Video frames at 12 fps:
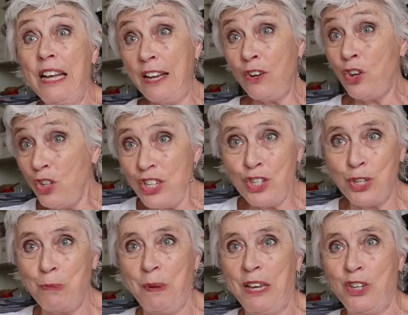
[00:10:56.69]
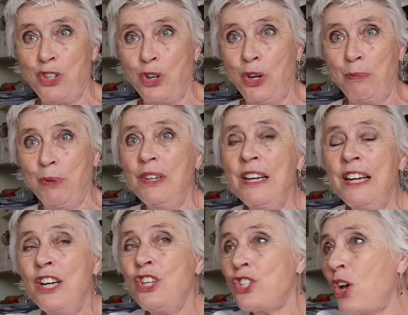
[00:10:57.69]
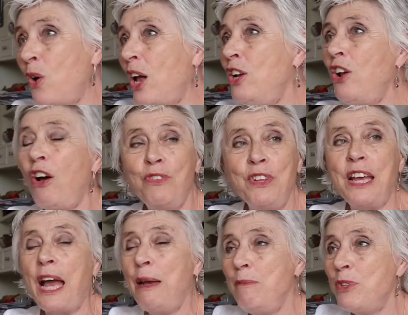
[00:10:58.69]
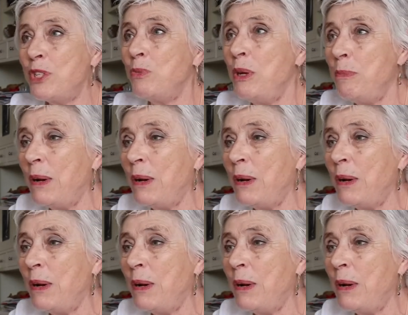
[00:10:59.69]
Of course it should be enjoyable. So a lot of the games that we